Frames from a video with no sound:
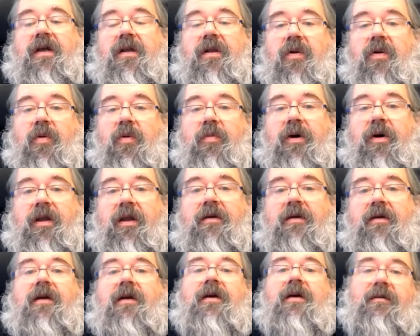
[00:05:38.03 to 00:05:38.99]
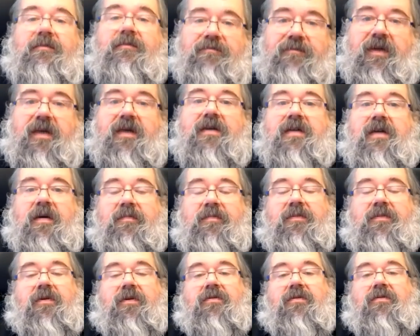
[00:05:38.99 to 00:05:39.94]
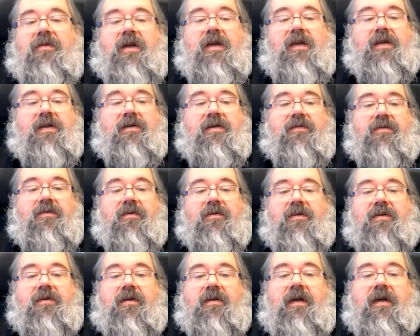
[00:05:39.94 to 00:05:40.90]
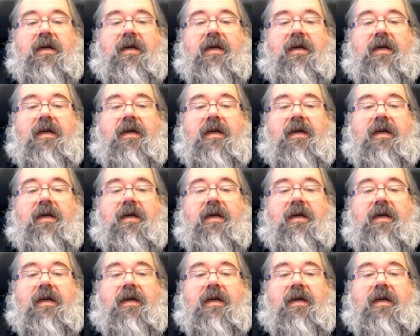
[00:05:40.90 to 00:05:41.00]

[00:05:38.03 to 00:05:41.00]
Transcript: nobody, except the Koreans, of course,